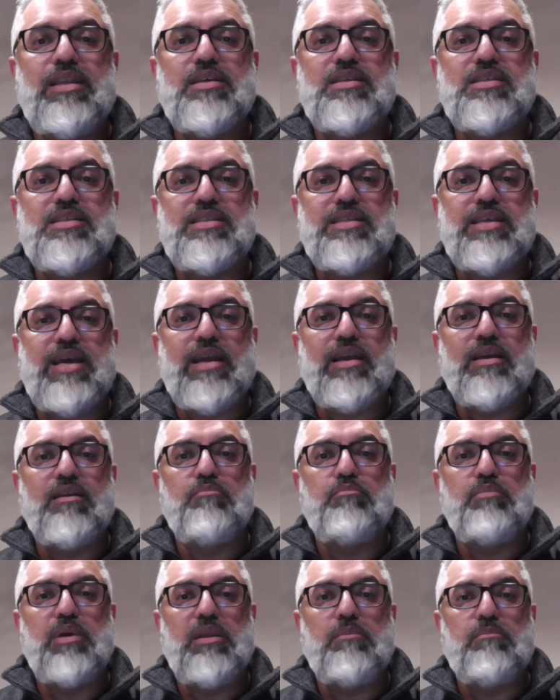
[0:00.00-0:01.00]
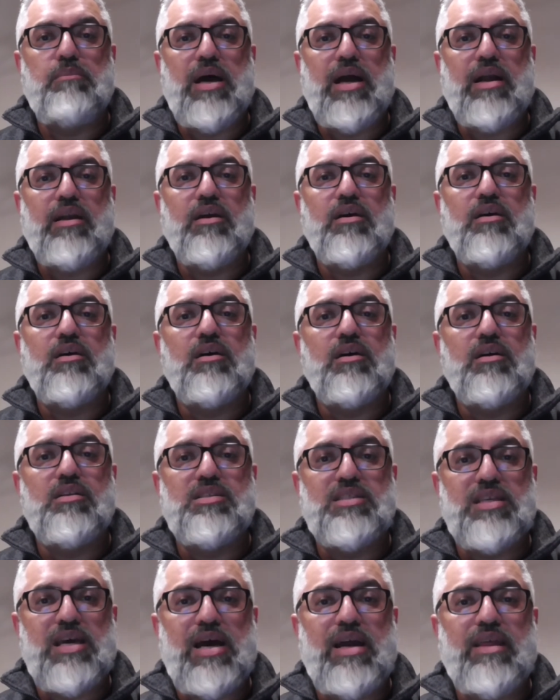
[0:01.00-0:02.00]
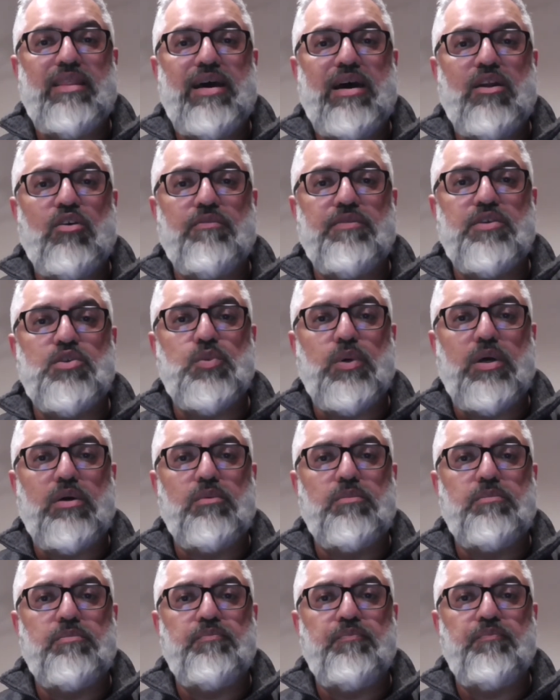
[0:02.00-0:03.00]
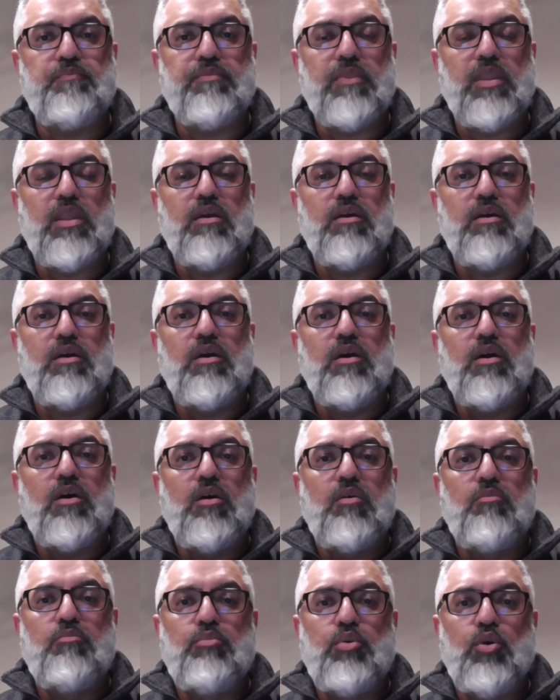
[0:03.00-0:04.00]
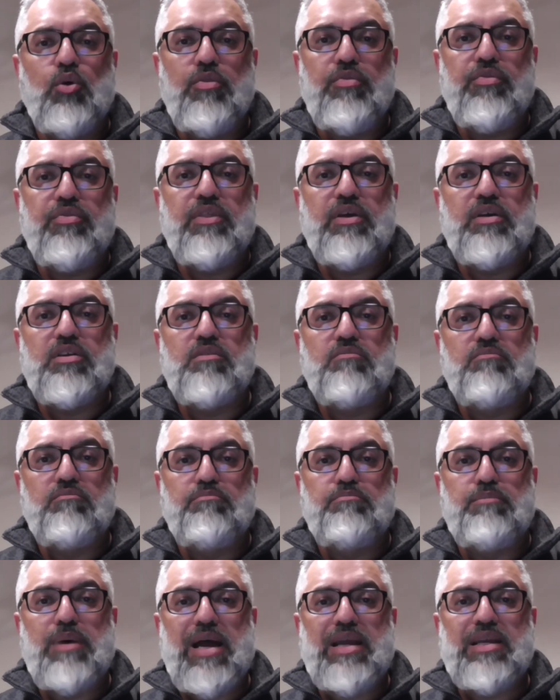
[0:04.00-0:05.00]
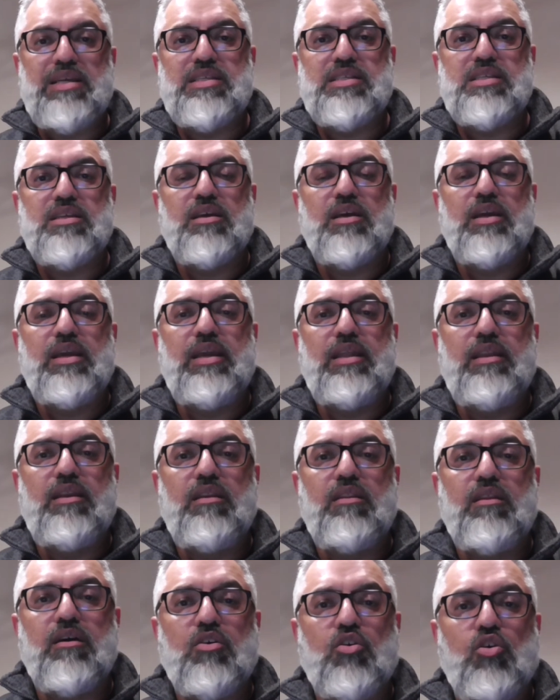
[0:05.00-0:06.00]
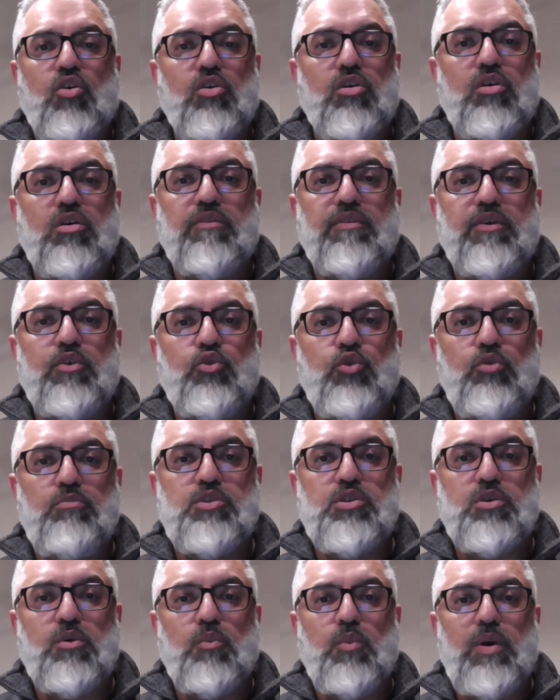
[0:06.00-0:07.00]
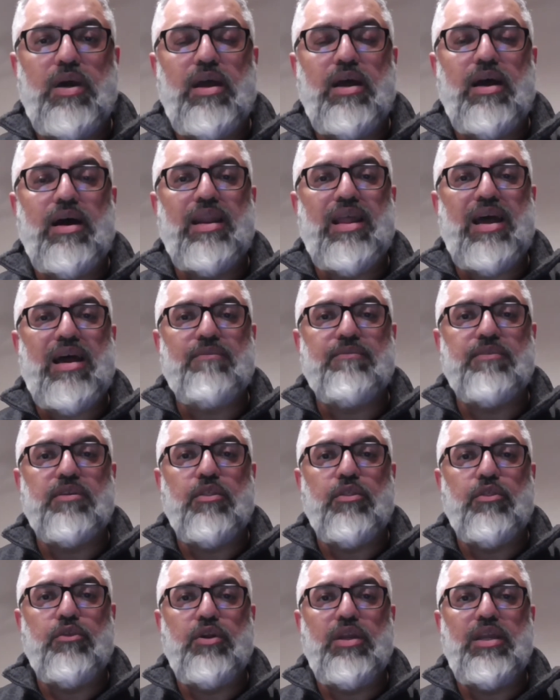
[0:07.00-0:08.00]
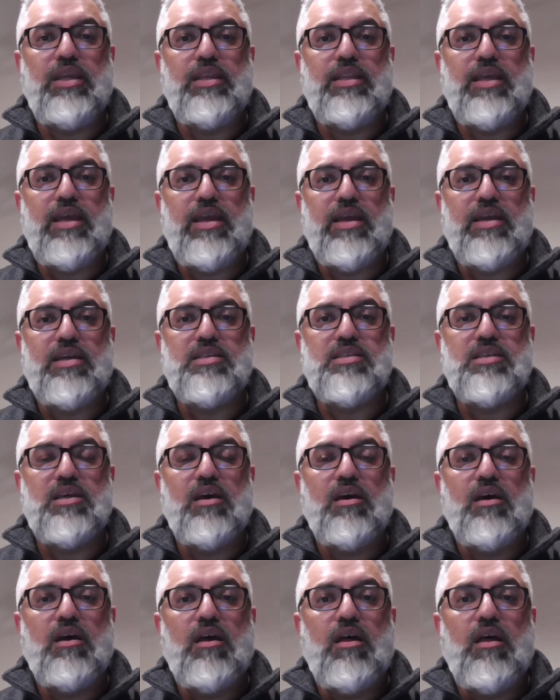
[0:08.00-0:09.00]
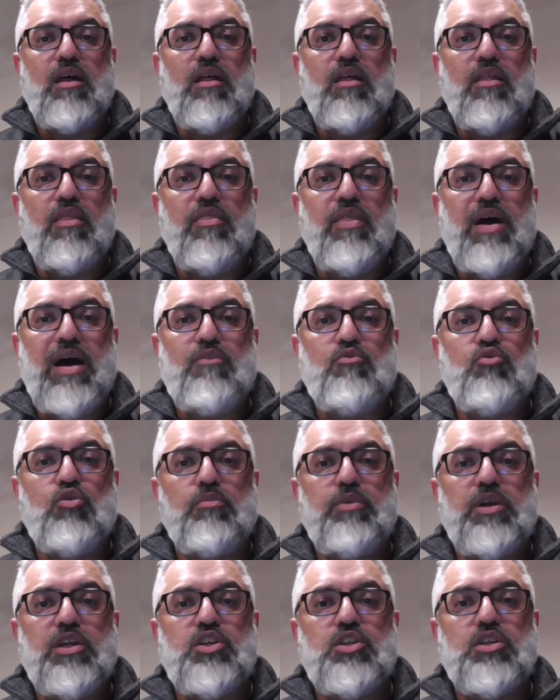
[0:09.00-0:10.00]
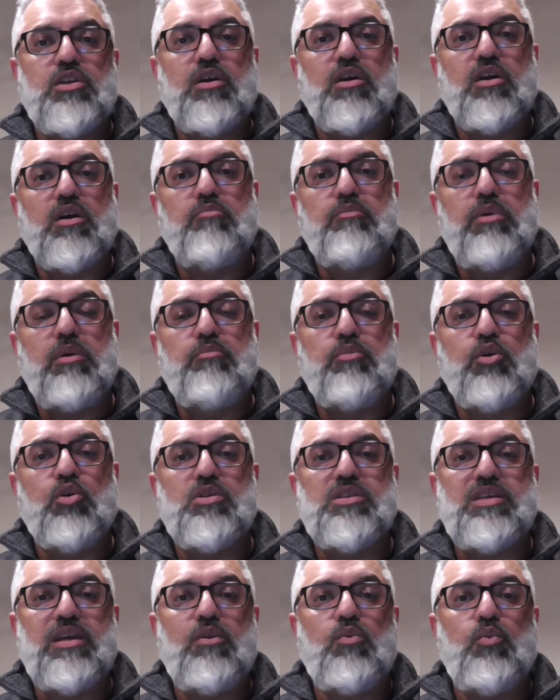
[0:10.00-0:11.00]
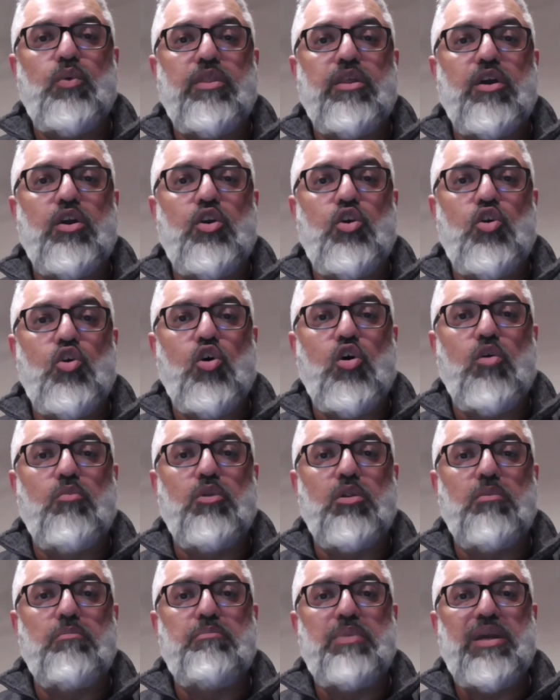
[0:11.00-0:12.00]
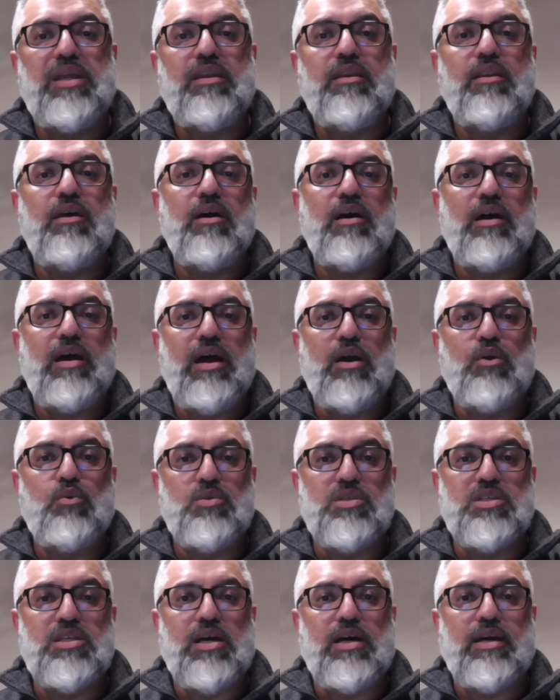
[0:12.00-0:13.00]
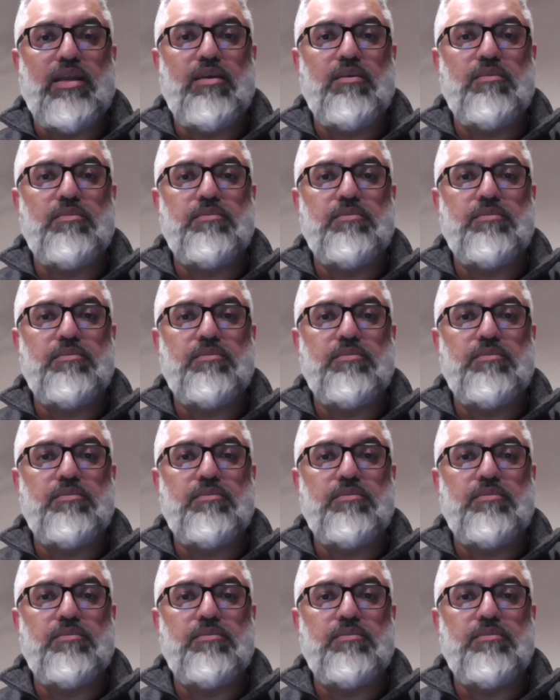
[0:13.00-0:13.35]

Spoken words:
a second bin bag and tie that off as well. Put the bags in the corner of a room somewhere, and after 3 days, that rubbish can be put in with your normal bin outside.